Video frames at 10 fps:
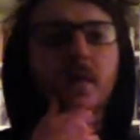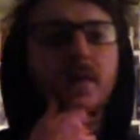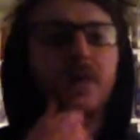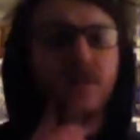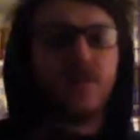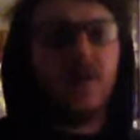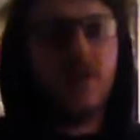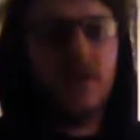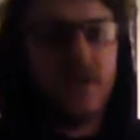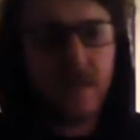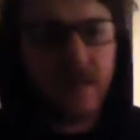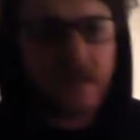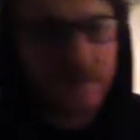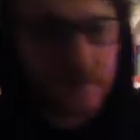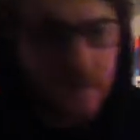just want to kind
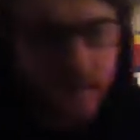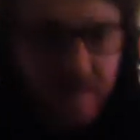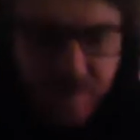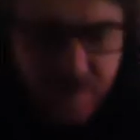of do a